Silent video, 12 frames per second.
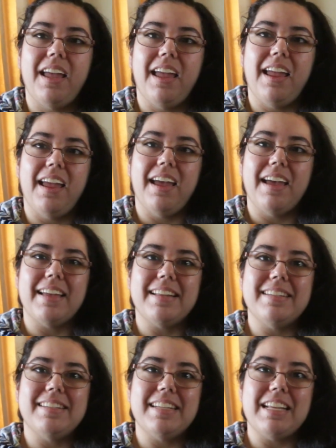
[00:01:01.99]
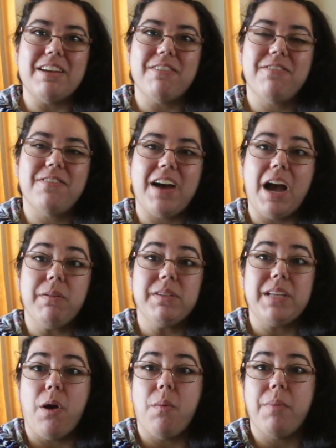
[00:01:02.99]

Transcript: and if I was out